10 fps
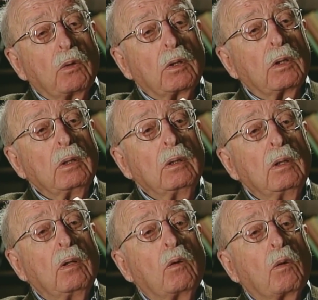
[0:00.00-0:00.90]
order
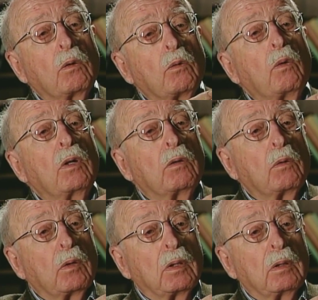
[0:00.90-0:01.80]
or longer
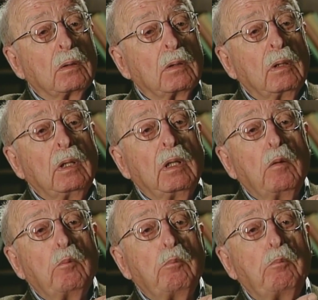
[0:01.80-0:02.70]
order.
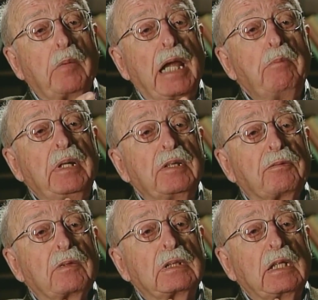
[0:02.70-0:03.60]
Babies,
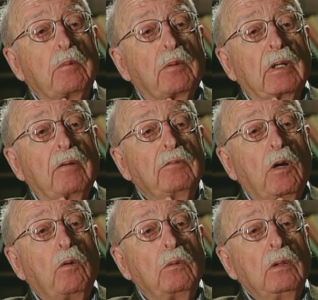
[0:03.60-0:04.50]
for example, have
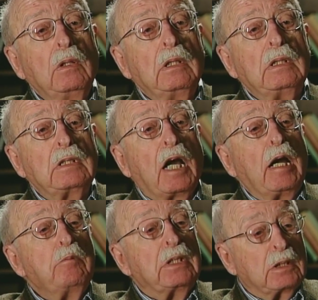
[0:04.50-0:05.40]
no
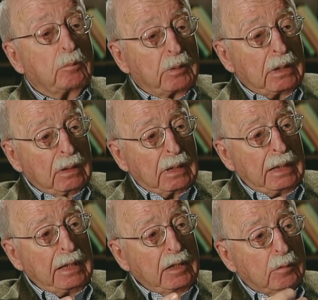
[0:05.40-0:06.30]
time discipline.
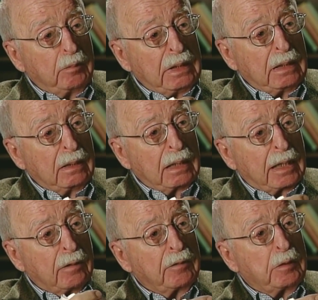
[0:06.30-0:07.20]
They need to be
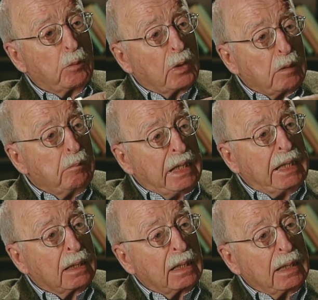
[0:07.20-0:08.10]
get their reward
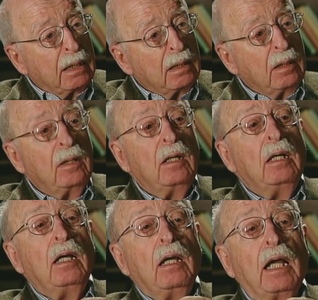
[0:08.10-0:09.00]
immediately.
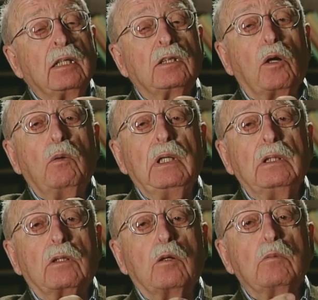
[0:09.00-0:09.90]
And so,
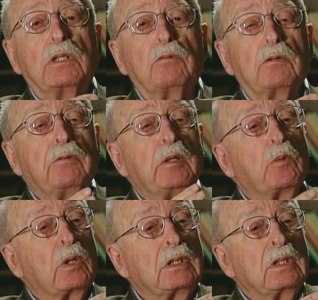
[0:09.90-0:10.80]
in terms of the
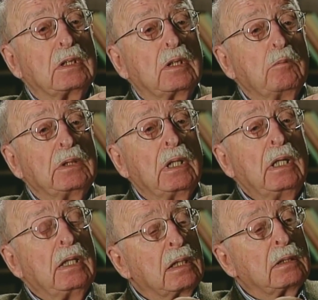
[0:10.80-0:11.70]
reward systems, the